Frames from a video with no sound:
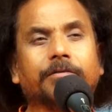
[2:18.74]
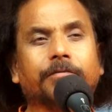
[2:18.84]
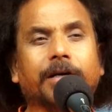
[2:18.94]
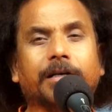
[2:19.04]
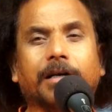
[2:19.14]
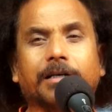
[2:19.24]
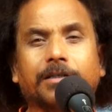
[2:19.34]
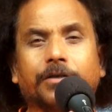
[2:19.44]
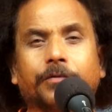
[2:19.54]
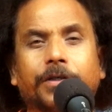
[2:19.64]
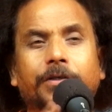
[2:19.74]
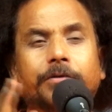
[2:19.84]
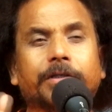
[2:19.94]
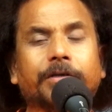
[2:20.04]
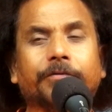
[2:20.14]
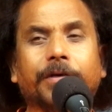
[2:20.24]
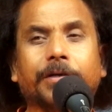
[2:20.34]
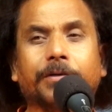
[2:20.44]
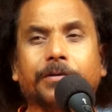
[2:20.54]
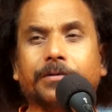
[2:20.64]
What glasses we use in
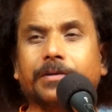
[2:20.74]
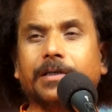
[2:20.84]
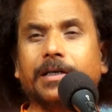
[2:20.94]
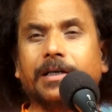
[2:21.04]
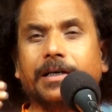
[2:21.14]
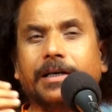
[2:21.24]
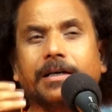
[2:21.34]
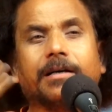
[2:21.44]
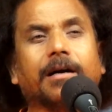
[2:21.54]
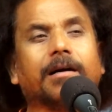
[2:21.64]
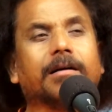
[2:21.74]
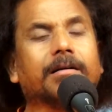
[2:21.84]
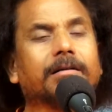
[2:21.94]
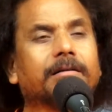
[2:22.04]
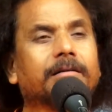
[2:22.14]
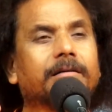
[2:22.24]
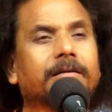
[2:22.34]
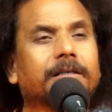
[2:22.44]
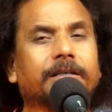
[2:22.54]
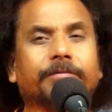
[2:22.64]
windows, in car,
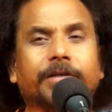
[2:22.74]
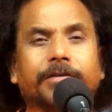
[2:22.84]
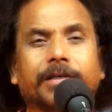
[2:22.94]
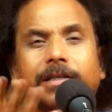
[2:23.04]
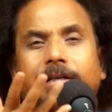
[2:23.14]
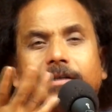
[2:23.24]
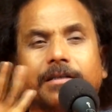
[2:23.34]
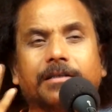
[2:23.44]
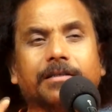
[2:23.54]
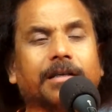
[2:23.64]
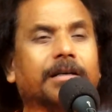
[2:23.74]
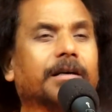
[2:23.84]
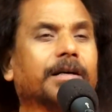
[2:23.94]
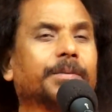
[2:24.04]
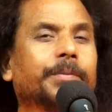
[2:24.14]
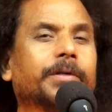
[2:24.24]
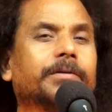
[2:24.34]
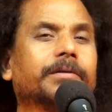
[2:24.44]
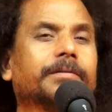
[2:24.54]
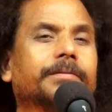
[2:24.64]
everywhere that is the silica
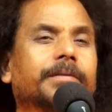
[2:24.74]
compound.